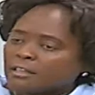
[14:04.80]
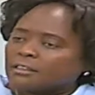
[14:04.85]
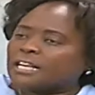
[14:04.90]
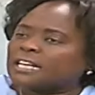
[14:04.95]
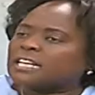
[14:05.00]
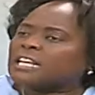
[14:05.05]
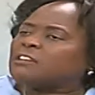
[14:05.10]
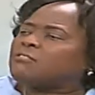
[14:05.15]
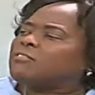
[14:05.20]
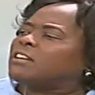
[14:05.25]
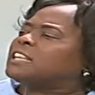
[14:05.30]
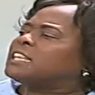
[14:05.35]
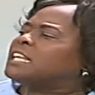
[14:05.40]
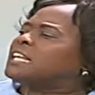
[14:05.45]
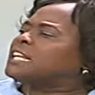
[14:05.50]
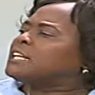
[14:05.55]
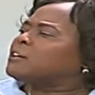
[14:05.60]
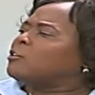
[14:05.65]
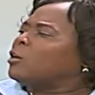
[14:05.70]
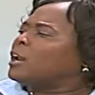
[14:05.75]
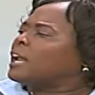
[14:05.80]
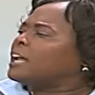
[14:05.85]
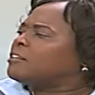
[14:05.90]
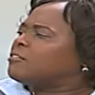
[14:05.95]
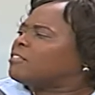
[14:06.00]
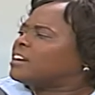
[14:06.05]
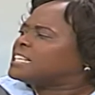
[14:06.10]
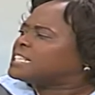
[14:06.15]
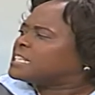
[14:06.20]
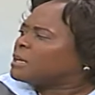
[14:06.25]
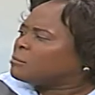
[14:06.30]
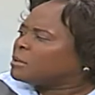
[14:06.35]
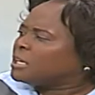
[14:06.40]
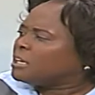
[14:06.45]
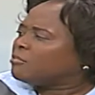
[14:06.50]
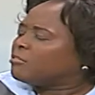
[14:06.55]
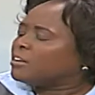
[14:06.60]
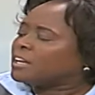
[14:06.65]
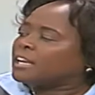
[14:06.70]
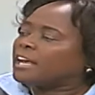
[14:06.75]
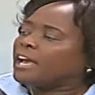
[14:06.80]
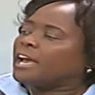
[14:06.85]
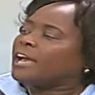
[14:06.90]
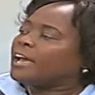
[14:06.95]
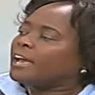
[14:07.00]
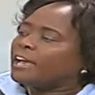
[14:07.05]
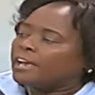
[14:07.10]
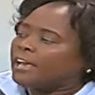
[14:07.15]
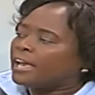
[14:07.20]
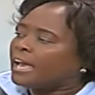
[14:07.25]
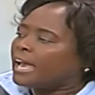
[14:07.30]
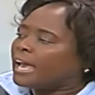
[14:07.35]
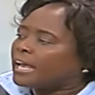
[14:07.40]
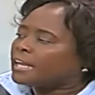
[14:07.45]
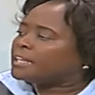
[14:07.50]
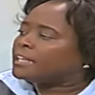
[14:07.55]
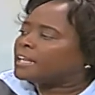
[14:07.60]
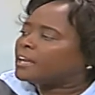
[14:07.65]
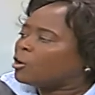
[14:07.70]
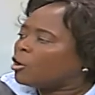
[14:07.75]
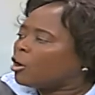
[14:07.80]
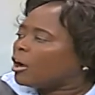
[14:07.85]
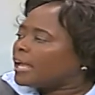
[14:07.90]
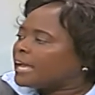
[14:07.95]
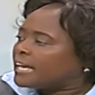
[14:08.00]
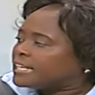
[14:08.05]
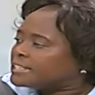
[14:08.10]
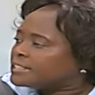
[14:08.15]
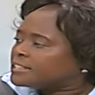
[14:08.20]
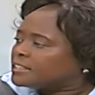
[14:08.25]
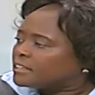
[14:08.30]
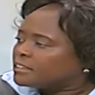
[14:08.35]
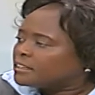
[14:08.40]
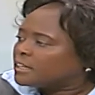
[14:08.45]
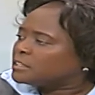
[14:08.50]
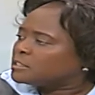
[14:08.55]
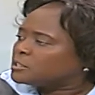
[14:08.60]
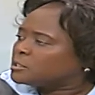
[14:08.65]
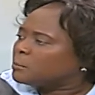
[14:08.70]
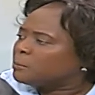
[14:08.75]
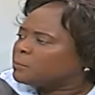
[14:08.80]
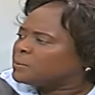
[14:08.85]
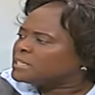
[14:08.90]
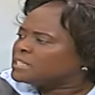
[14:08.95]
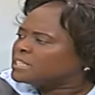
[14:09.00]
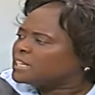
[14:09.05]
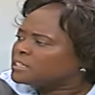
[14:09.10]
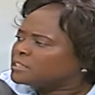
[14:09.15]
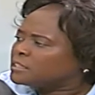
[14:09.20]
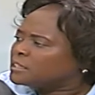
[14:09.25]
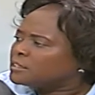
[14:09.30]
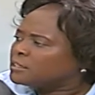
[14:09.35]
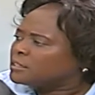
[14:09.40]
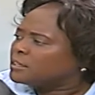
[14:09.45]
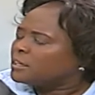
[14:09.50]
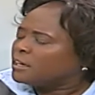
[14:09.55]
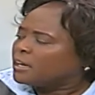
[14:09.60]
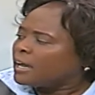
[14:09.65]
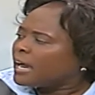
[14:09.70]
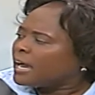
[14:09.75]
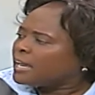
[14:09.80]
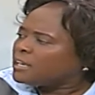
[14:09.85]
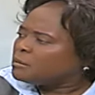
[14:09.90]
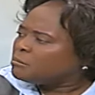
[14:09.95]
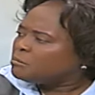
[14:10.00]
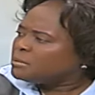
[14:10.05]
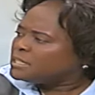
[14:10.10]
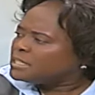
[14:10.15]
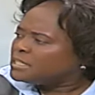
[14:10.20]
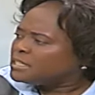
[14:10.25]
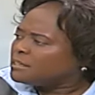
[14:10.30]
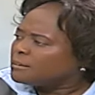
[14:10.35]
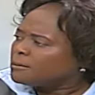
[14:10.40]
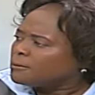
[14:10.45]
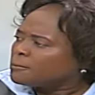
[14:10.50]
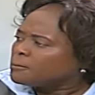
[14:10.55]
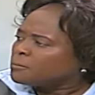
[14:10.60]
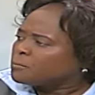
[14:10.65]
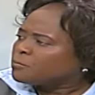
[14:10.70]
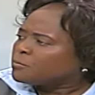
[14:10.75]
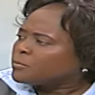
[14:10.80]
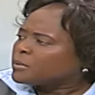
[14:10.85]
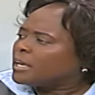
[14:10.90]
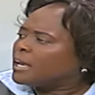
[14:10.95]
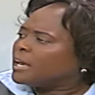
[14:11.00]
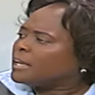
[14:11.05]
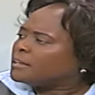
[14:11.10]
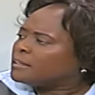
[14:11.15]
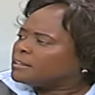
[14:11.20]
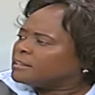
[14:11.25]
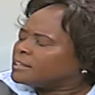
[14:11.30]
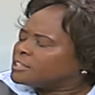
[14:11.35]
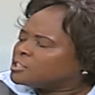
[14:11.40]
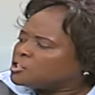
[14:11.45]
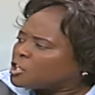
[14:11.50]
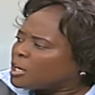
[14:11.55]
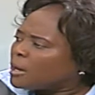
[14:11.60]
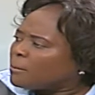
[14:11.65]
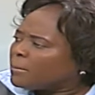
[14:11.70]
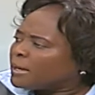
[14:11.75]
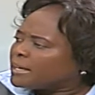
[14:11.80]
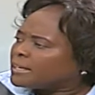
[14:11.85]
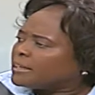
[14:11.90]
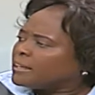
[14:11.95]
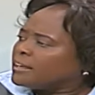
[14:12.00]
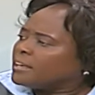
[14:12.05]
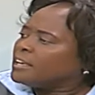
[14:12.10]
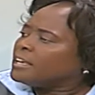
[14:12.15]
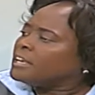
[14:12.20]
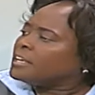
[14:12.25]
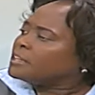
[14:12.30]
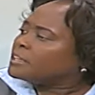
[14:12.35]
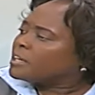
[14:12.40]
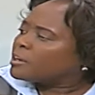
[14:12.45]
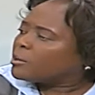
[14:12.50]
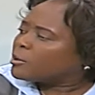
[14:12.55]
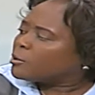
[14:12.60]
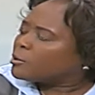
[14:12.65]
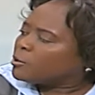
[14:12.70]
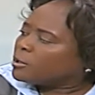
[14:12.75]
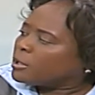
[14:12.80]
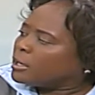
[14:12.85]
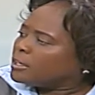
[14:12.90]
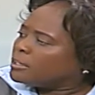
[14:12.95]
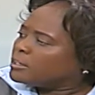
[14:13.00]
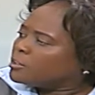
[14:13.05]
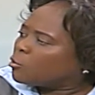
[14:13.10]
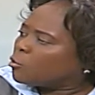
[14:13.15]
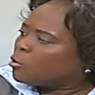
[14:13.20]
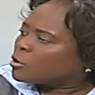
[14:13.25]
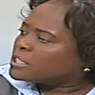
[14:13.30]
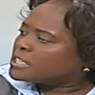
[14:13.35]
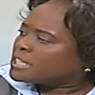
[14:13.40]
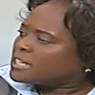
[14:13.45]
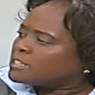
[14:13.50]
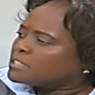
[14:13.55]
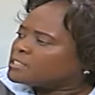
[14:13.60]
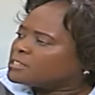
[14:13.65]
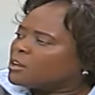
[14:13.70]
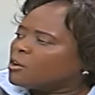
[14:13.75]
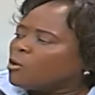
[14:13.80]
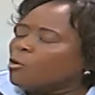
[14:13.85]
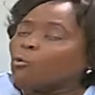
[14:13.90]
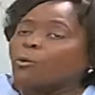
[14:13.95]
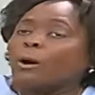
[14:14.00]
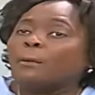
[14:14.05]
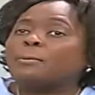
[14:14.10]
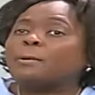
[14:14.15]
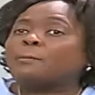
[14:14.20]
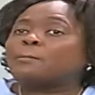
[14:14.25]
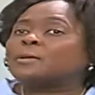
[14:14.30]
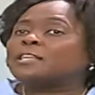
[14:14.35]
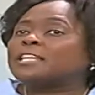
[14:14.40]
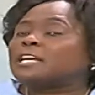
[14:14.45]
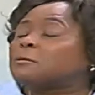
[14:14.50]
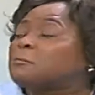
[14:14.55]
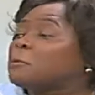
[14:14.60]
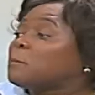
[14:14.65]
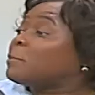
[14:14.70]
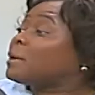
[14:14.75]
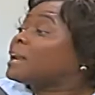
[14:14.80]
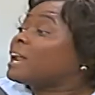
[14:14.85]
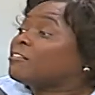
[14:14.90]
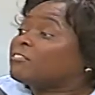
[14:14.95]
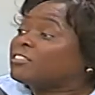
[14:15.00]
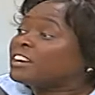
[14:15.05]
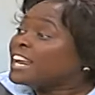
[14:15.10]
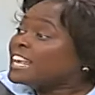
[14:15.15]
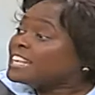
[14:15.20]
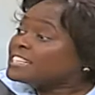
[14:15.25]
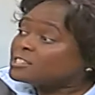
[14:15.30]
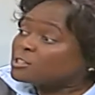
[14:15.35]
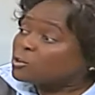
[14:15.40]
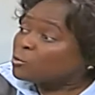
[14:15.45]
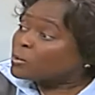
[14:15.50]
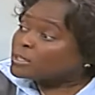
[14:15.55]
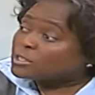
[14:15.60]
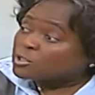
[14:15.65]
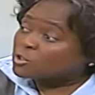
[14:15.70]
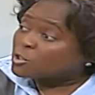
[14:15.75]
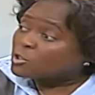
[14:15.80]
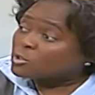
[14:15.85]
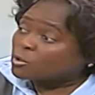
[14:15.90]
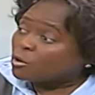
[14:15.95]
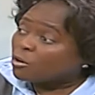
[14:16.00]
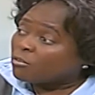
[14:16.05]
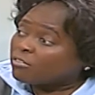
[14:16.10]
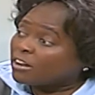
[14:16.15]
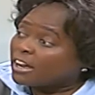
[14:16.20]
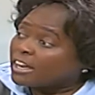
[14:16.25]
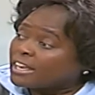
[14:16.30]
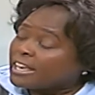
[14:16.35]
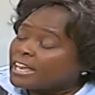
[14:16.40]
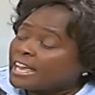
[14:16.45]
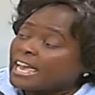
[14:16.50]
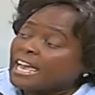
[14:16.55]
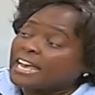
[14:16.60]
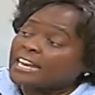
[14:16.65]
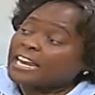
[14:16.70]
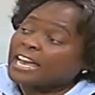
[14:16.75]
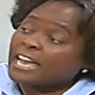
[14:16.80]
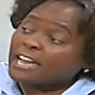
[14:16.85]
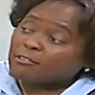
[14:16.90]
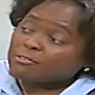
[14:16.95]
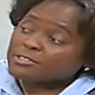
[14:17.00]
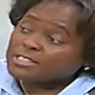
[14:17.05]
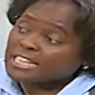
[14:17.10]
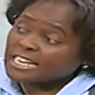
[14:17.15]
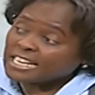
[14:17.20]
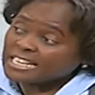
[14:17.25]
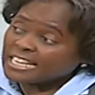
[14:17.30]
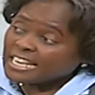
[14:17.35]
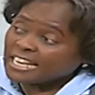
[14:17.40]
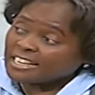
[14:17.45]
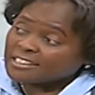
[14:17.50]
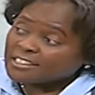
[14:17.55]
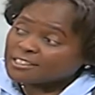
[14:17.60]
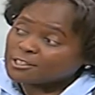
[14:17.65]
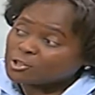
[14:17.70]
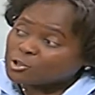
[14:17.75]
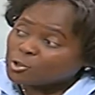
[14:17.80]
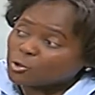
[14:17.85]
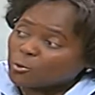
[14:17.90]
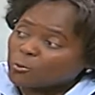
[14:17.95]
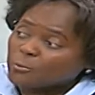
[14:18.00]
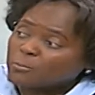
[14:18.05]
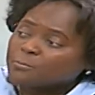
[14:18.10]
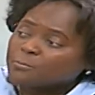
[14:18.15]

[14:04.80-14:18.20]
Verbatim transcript: that even the legal advice I'm given and the lawyers that represented IEBC and the chairman in the, in the court case were people that people have raised questions over. And I have said here in this show